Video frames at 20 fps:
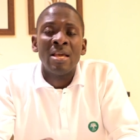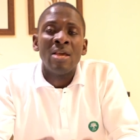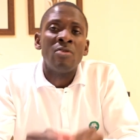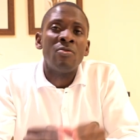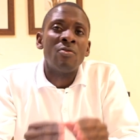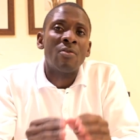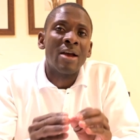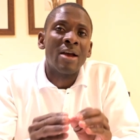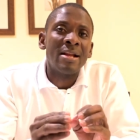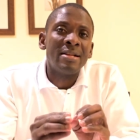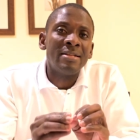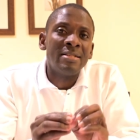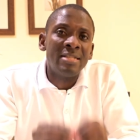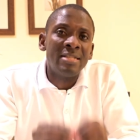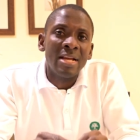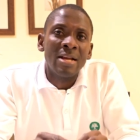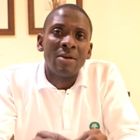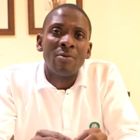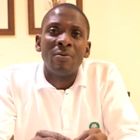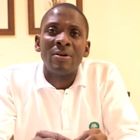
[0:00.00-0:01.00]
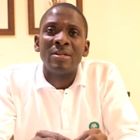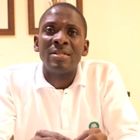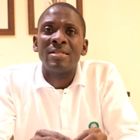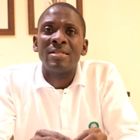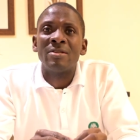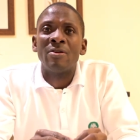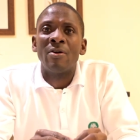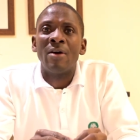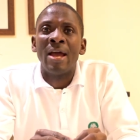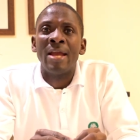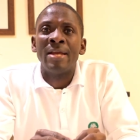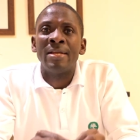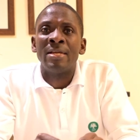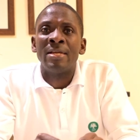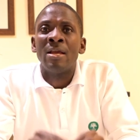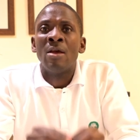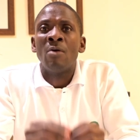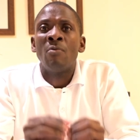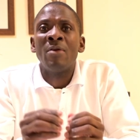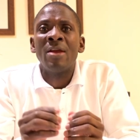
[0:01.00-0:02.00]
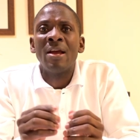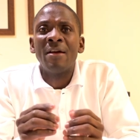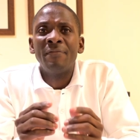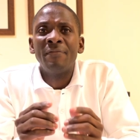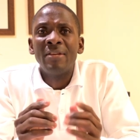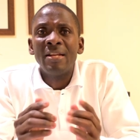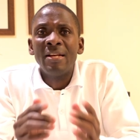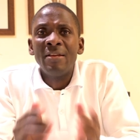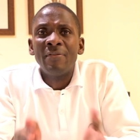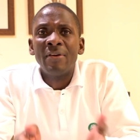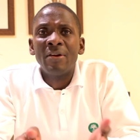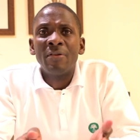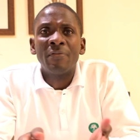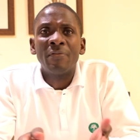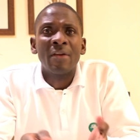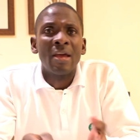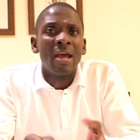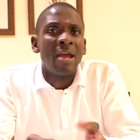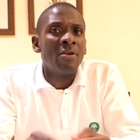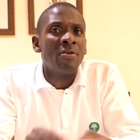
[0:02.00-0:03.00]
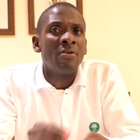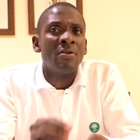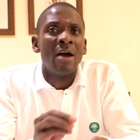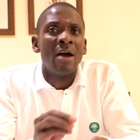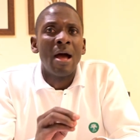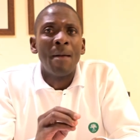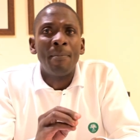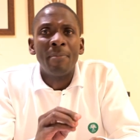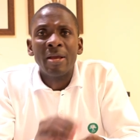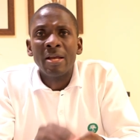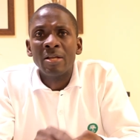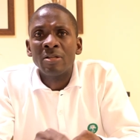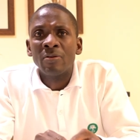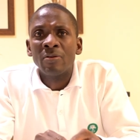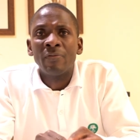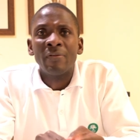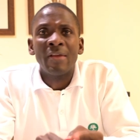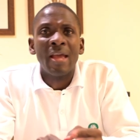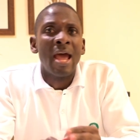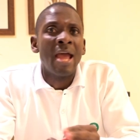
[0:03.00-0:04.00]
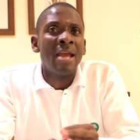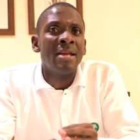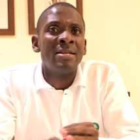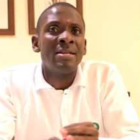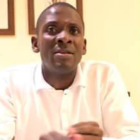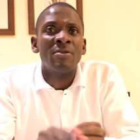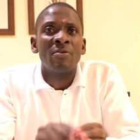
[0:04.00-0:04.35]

You can check what is your ID. We have delivery of ID, your application of ID,